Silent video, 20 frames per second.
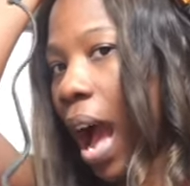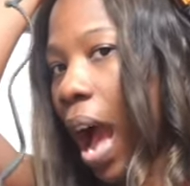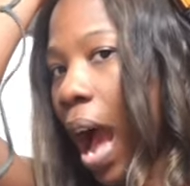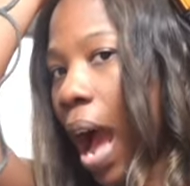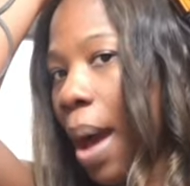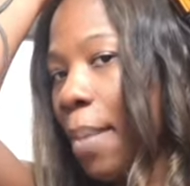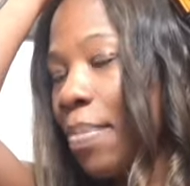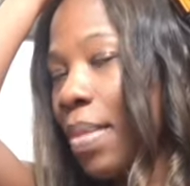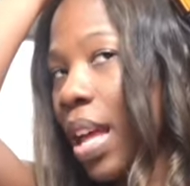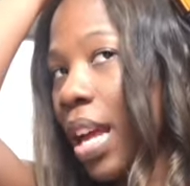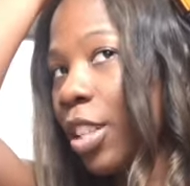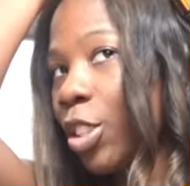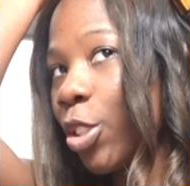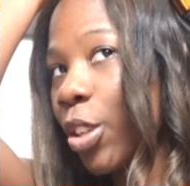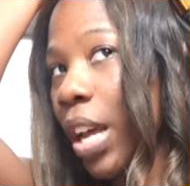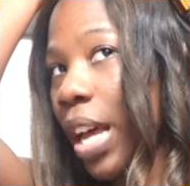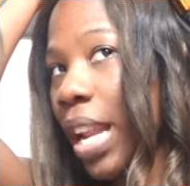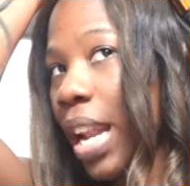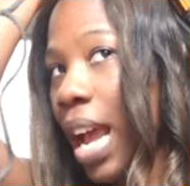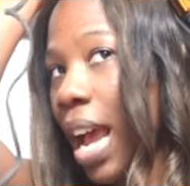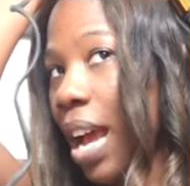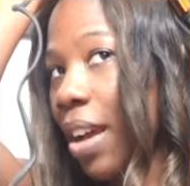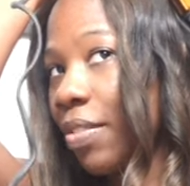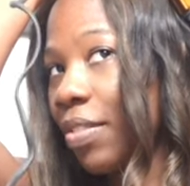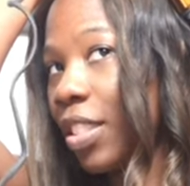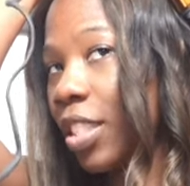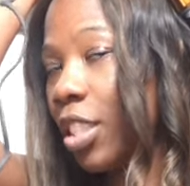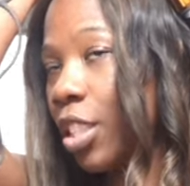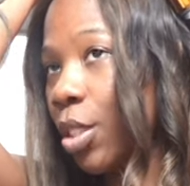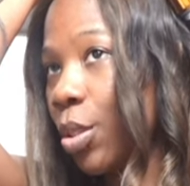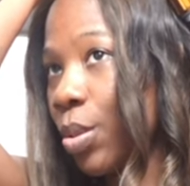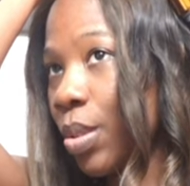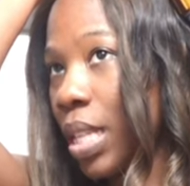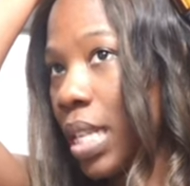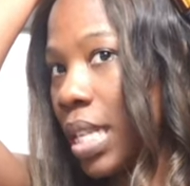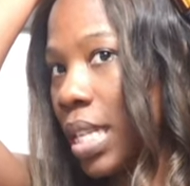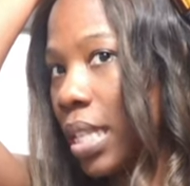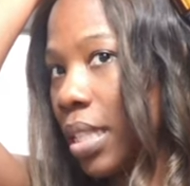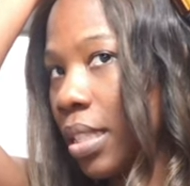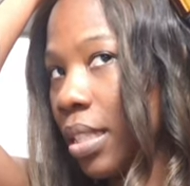I'm not trying to have to do
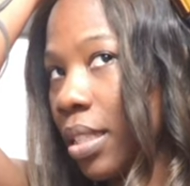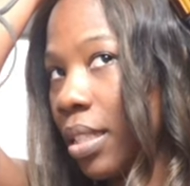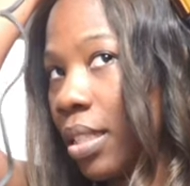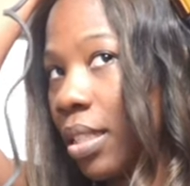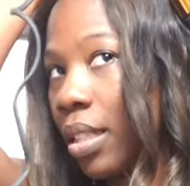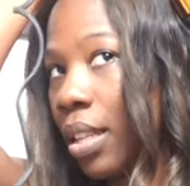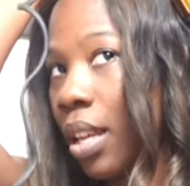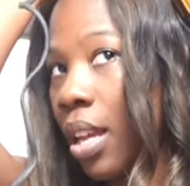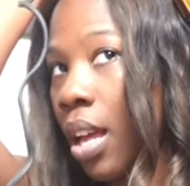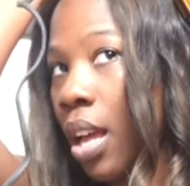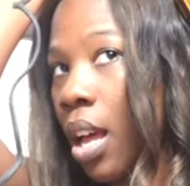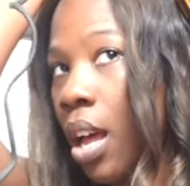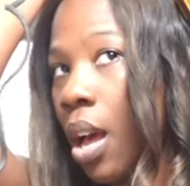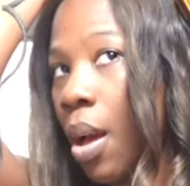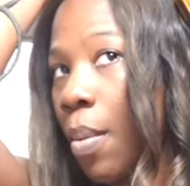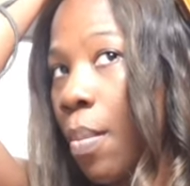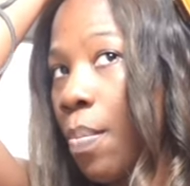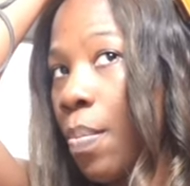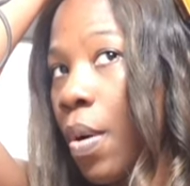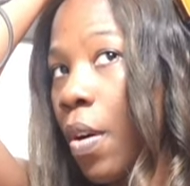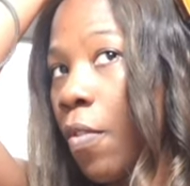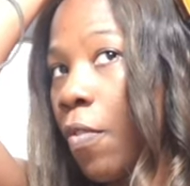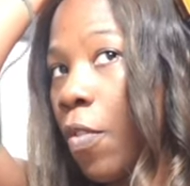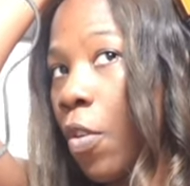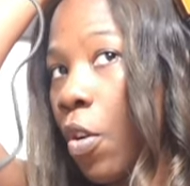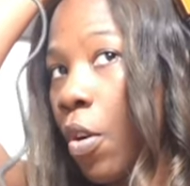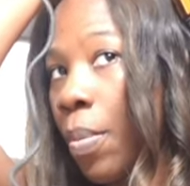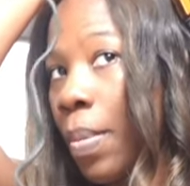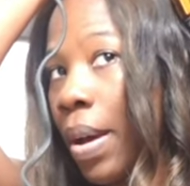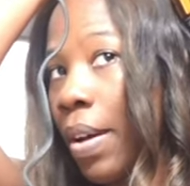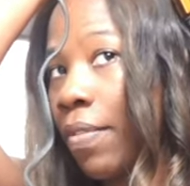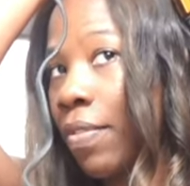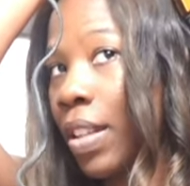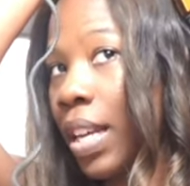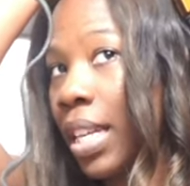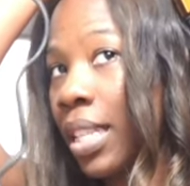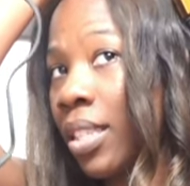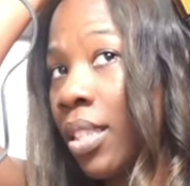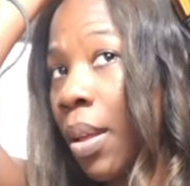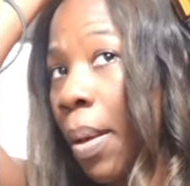this before my
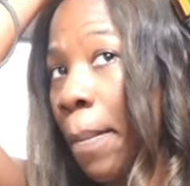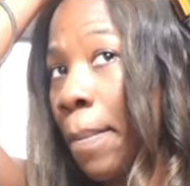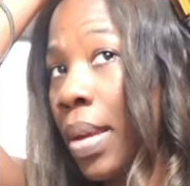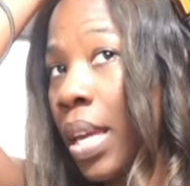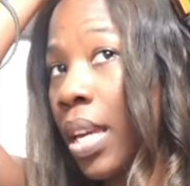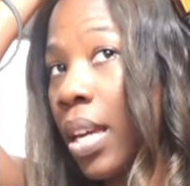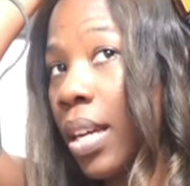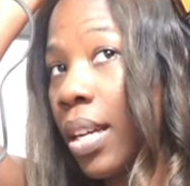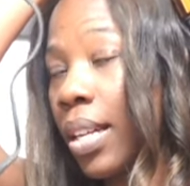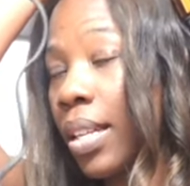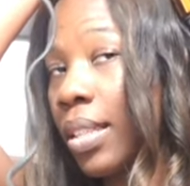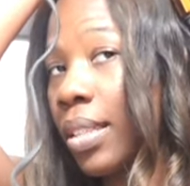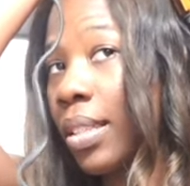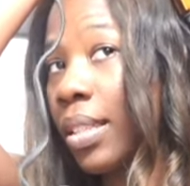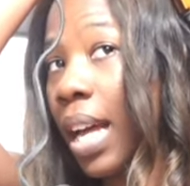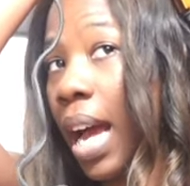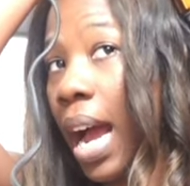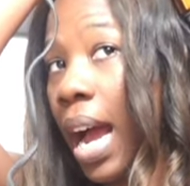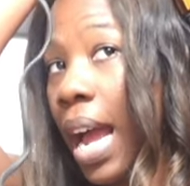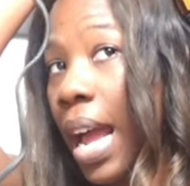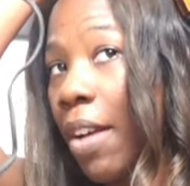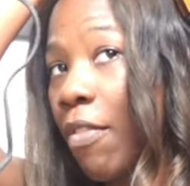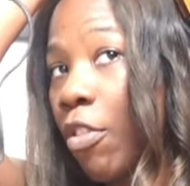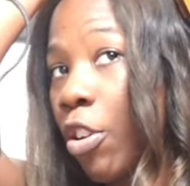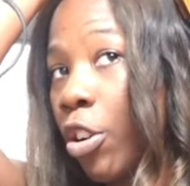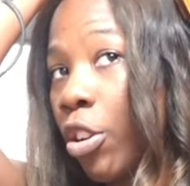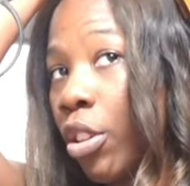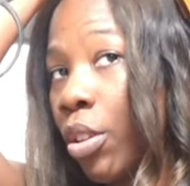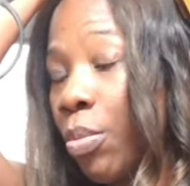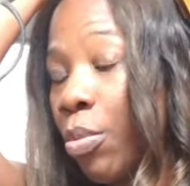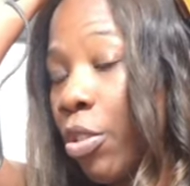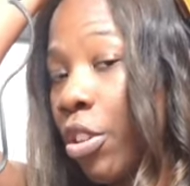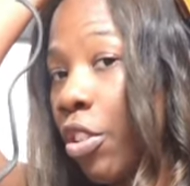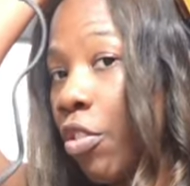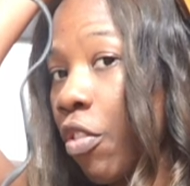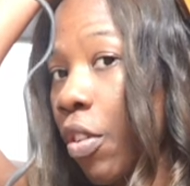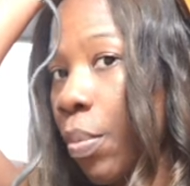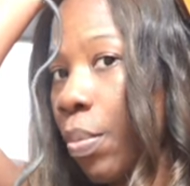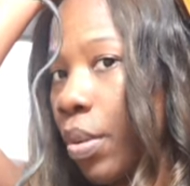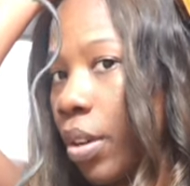flights because I have early
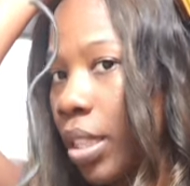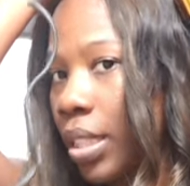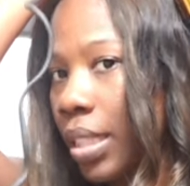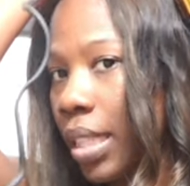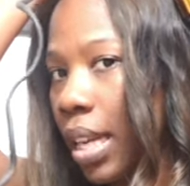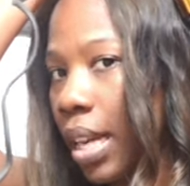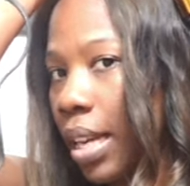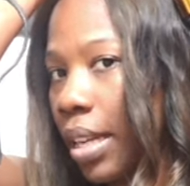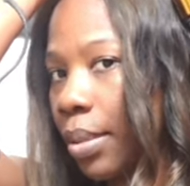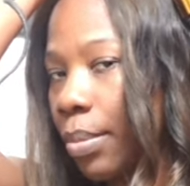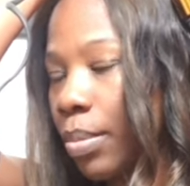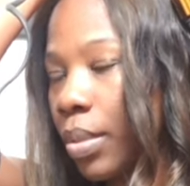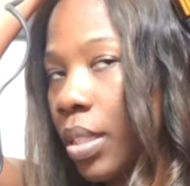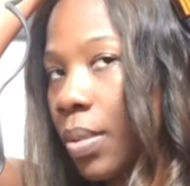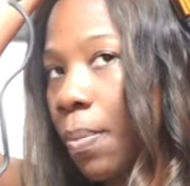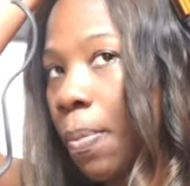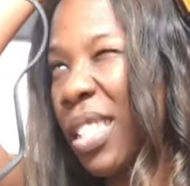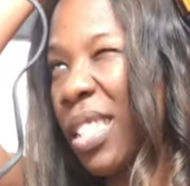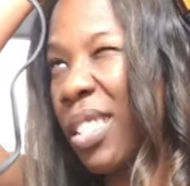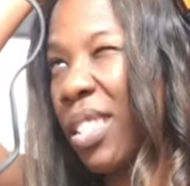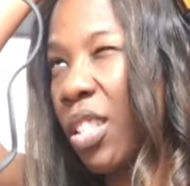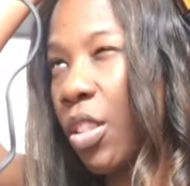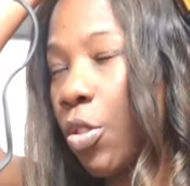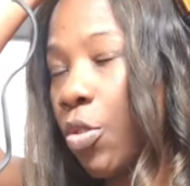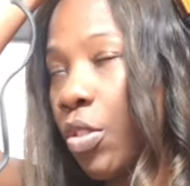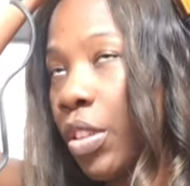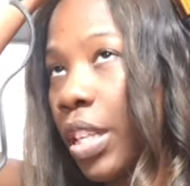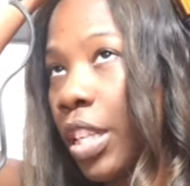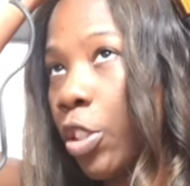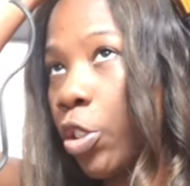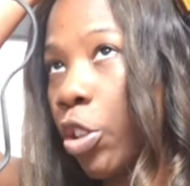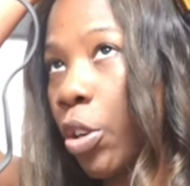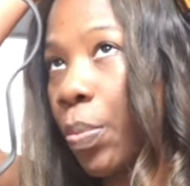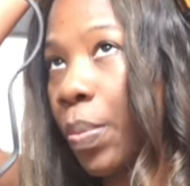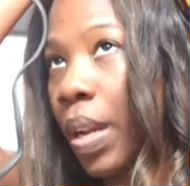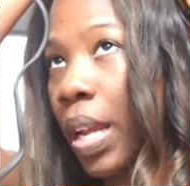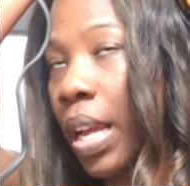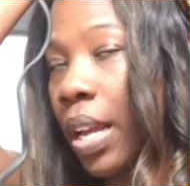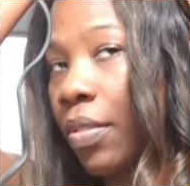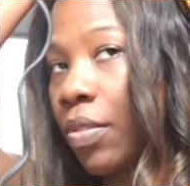morning report times. This is a three day trip
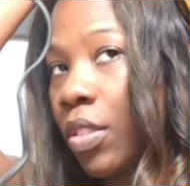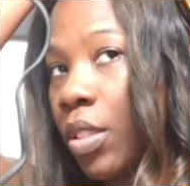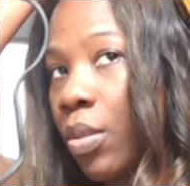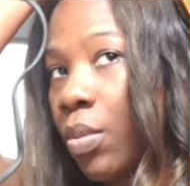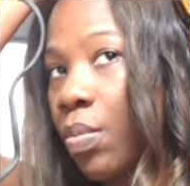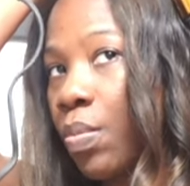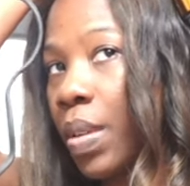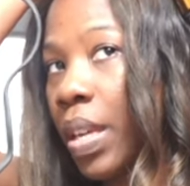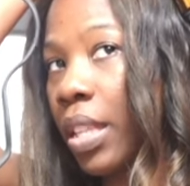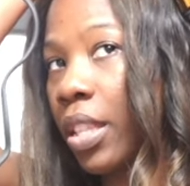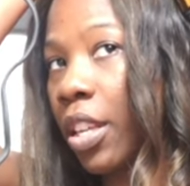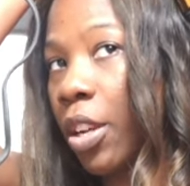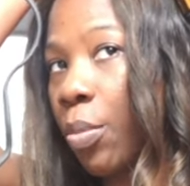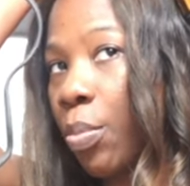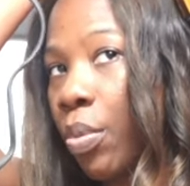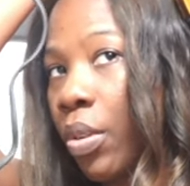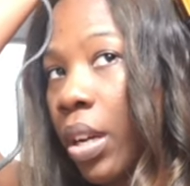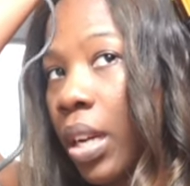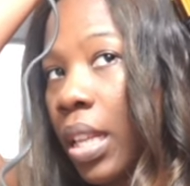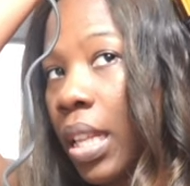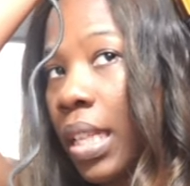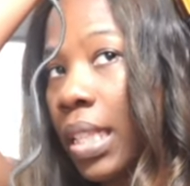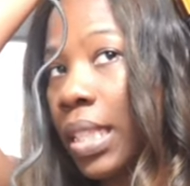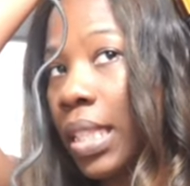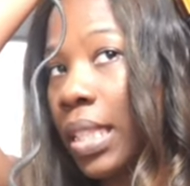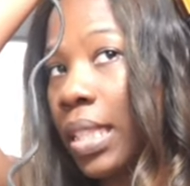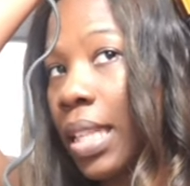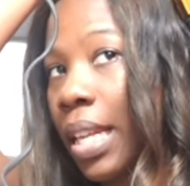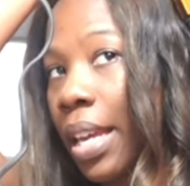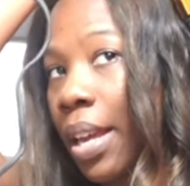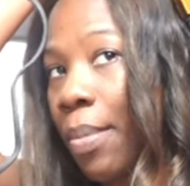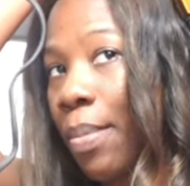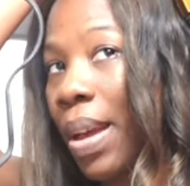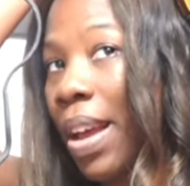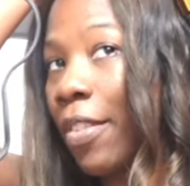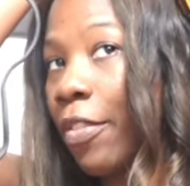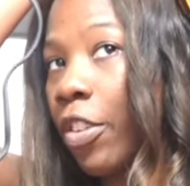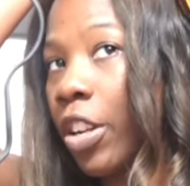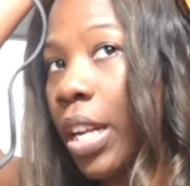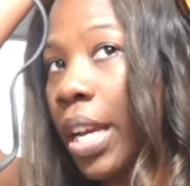and I have to be at the airport at like 6 a.m.
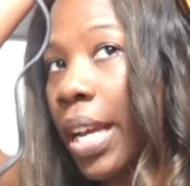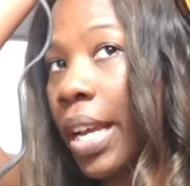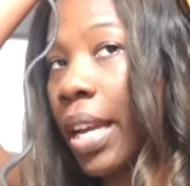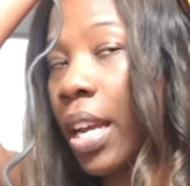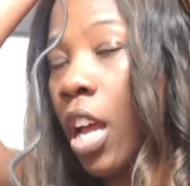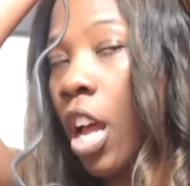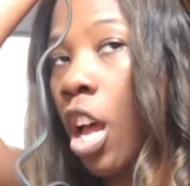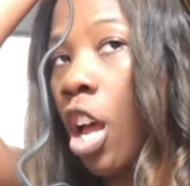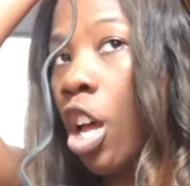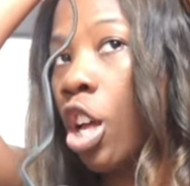every day.